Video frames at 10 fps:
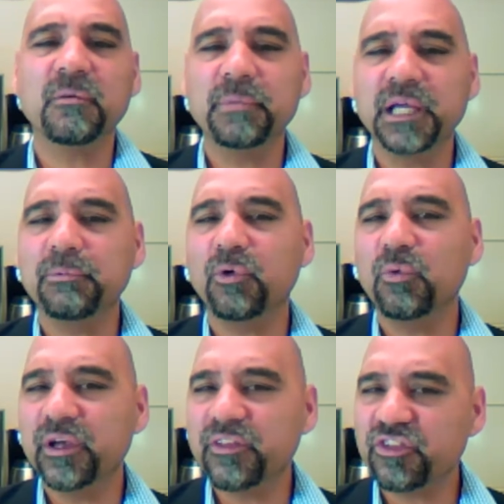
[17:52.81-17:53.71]
So
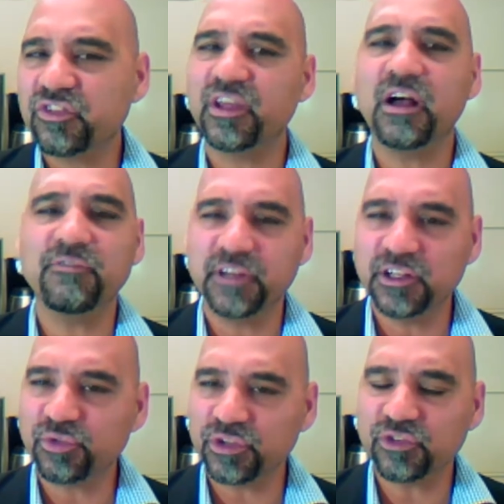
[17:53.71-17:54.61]
uh, there
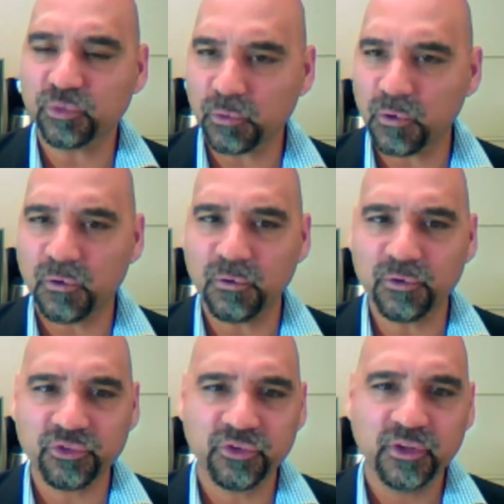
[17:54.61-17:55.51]
are people
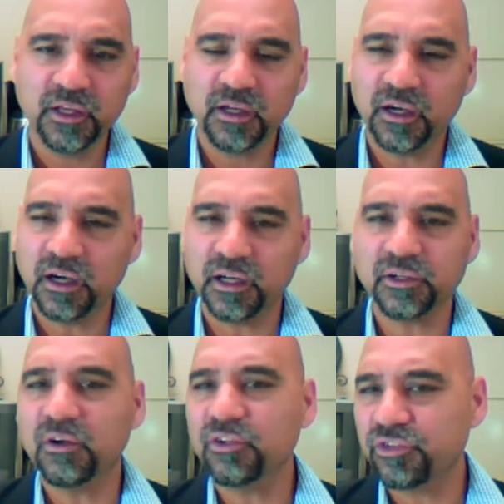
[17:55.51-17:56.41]
with self
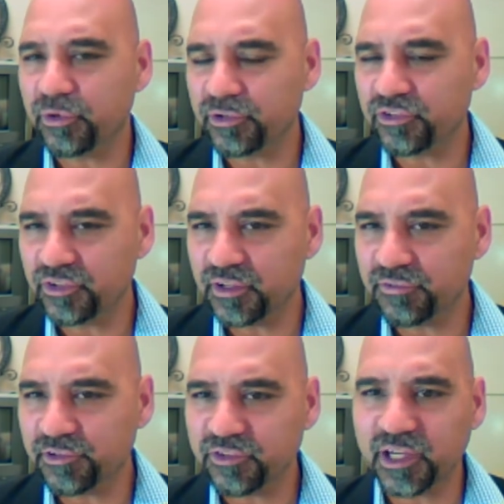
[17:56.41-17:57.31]
interest roles
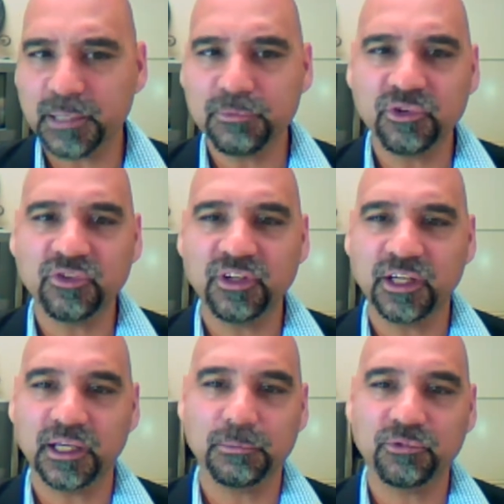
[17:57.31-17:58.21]
on all
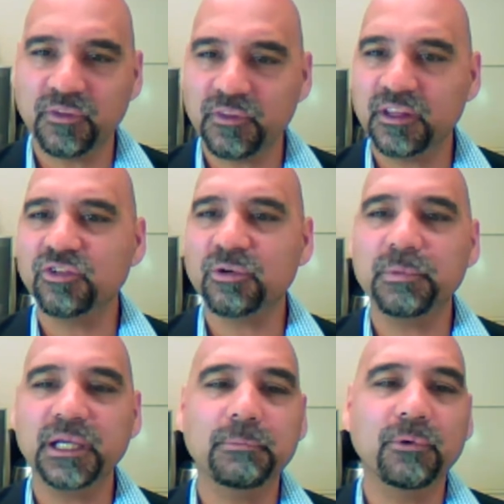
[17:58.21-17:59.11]
sorts of different
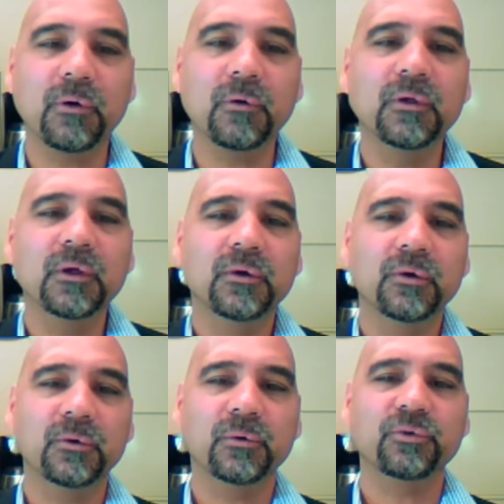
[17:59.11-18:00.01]
times of
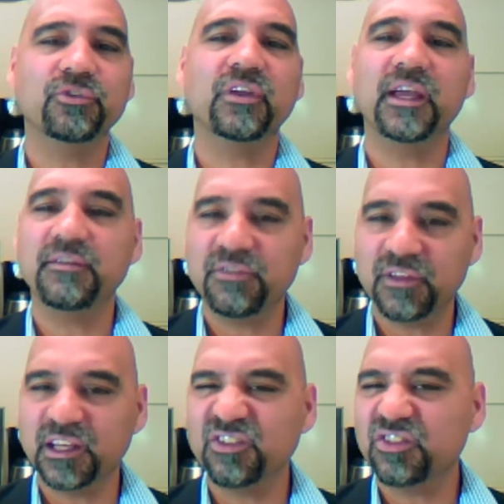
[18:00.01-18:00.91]
teams. And these are
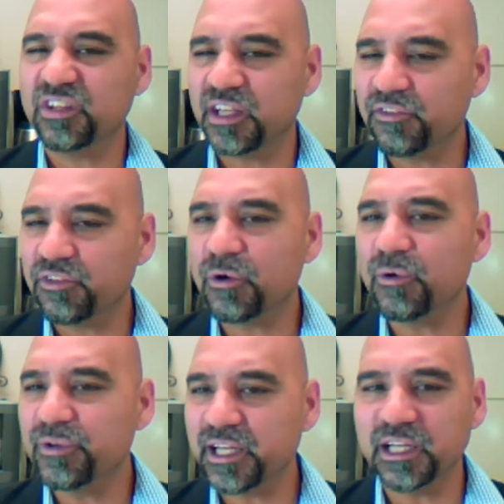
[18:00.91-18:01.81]
people
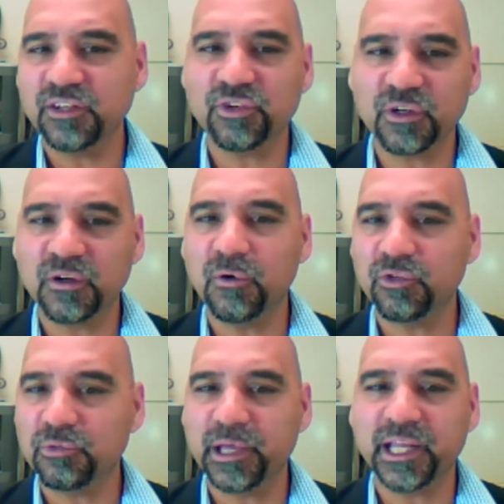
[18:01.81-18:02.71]
who say
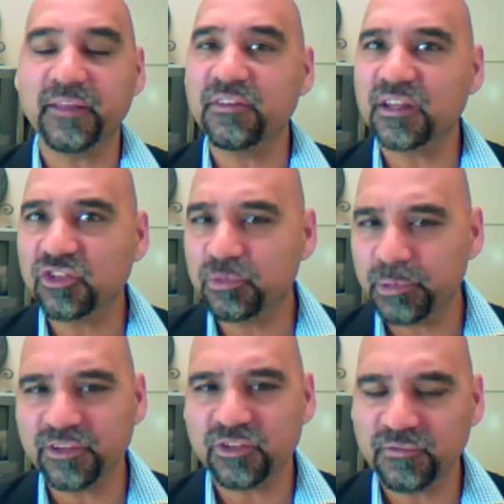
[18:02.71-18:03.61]
things to get their own
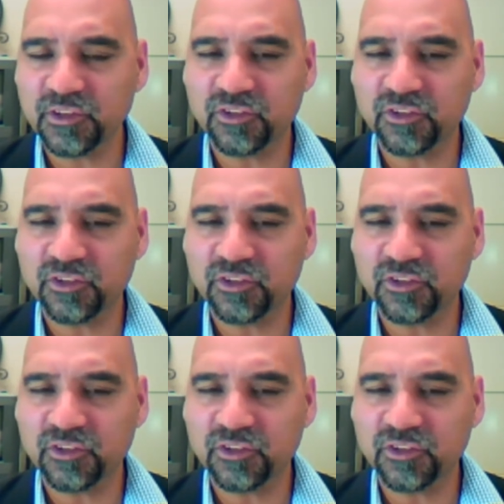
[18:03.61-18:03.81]
needs or